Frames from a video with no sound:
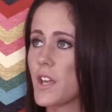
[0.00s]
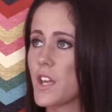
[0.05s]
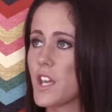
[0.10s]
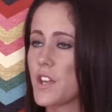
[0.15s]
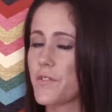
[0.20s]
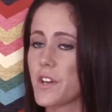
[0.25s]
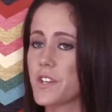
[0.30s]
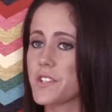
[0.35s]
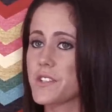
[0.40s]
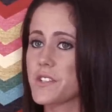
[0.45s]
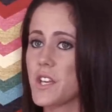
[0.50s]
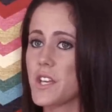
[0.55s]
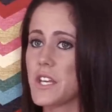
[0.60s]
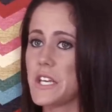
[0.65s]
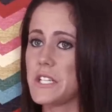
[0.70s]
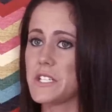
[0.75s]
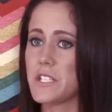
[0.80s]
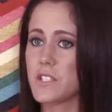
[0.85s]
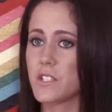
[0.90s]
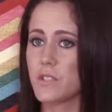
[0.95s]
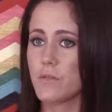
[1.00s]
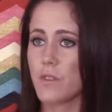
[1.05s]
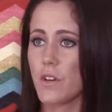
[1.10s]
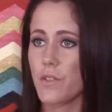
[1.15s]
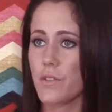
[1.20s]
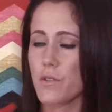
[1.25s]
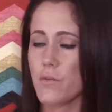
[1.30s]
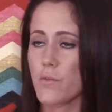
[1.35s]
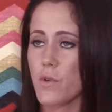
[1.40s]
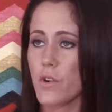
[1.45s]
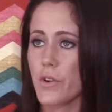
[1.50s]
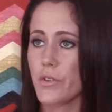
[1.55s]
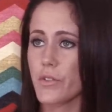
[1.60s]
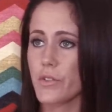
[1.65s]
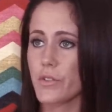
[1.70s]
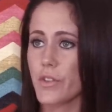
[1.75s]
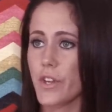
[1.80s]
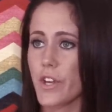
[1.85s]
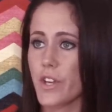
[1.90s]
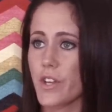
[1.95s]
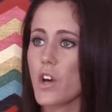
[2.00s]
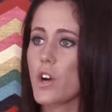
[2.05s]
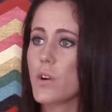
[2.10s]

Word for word: If I say he didn't do nothing wrong, they're like,